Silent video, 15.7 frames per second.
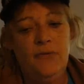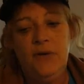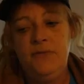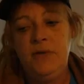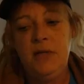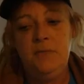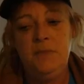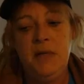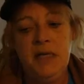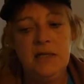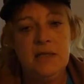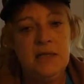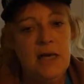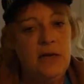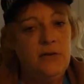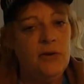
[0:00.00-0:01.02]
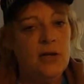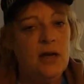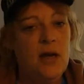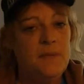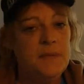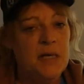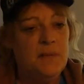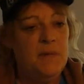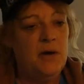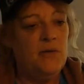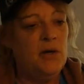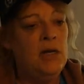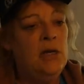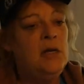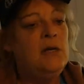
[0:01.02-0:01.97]
fifteen minutes later, the cops come
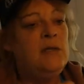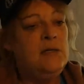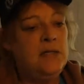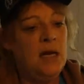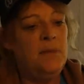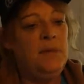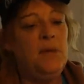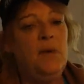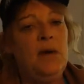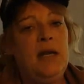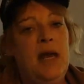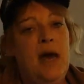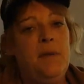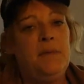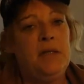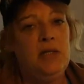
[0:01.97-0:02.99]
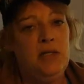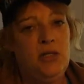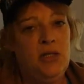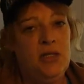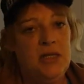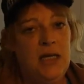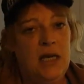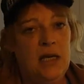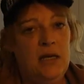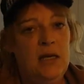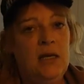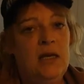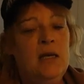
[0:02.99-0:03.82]
over, tell me what happened. Did you see it?